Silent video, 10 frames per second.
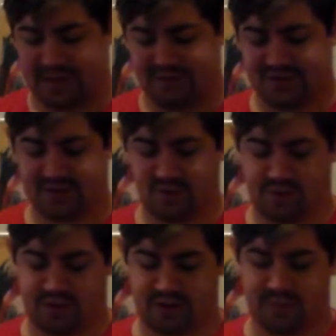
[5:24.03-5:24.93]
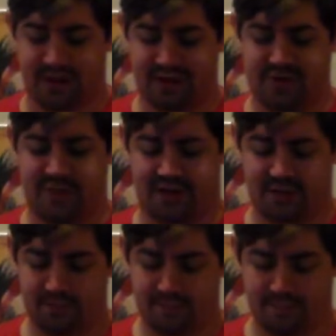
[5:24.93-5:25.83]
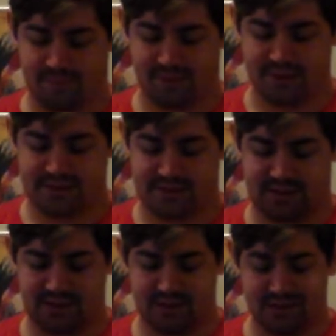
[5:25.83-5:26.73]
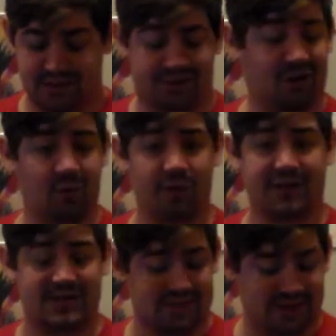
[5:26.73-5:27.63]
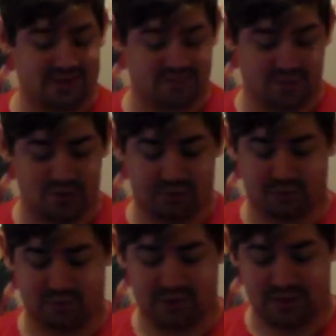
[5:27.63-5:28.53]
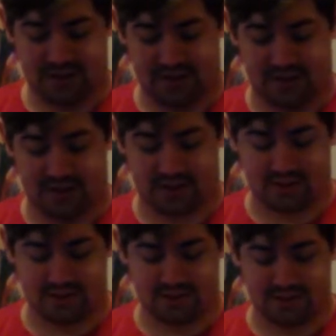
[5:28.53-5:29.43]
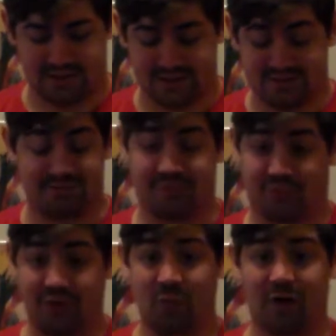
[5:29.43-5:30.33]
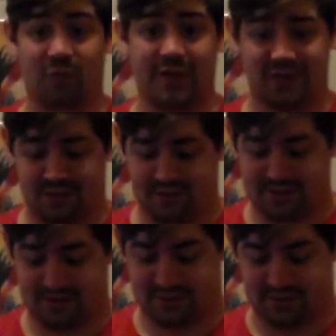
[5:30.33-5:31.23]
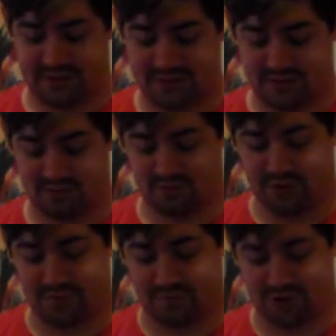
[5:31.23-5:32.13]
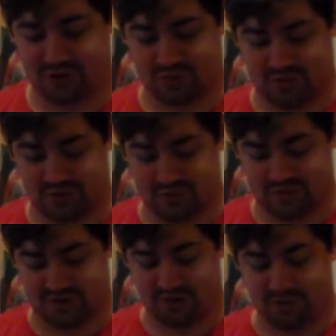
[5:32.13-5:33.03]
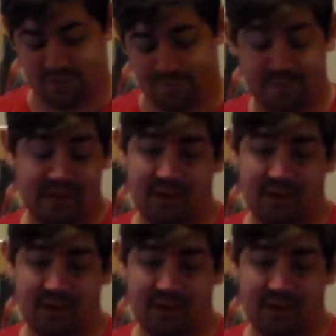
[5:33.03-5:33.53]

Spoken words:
Haven't decided whether or not I'm going to actually pick it up. But the artwork inside is beautiful. And it's pretty well written, considering that it's written for children. So,